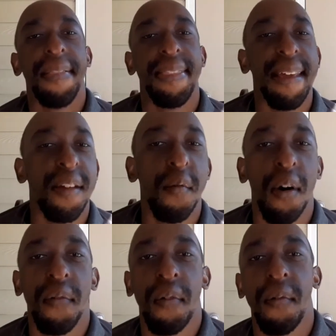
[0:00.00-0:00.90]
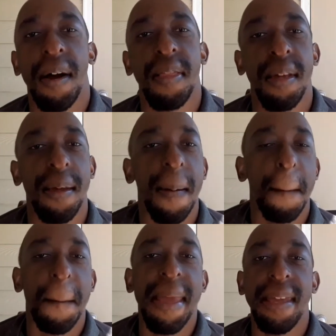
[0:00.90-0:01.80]
Thank you all for watching,
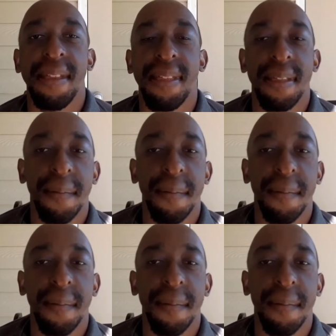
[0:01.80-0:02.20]
peace.